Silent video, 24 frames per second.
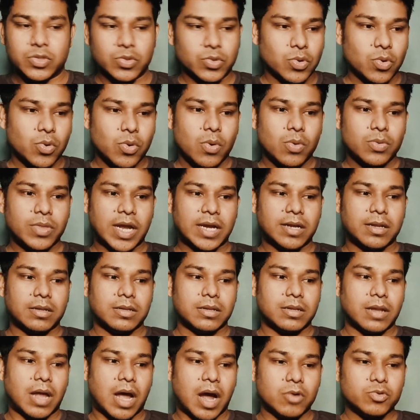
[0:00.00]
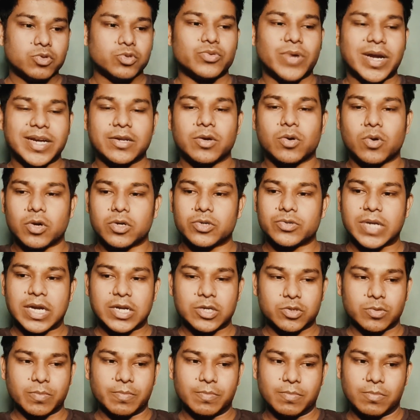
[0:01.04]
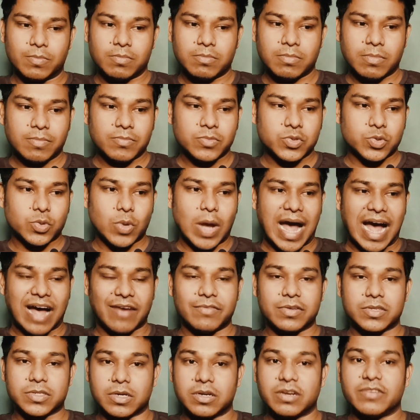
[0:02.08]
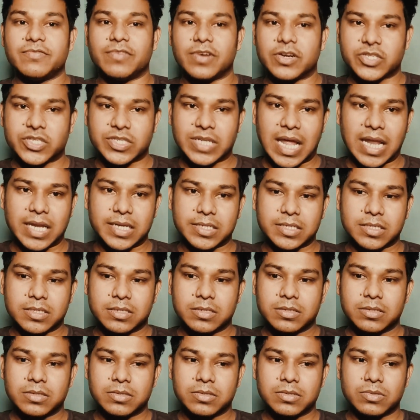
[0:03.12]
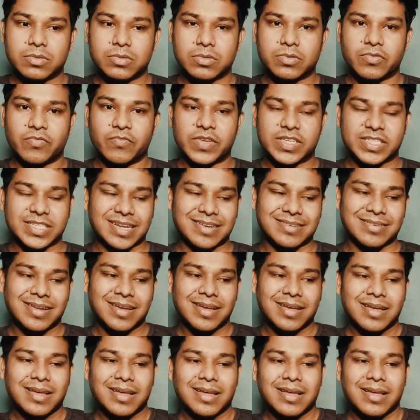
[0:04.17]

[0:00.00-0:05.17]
You know that how to write a contract to have a certain functionality, which can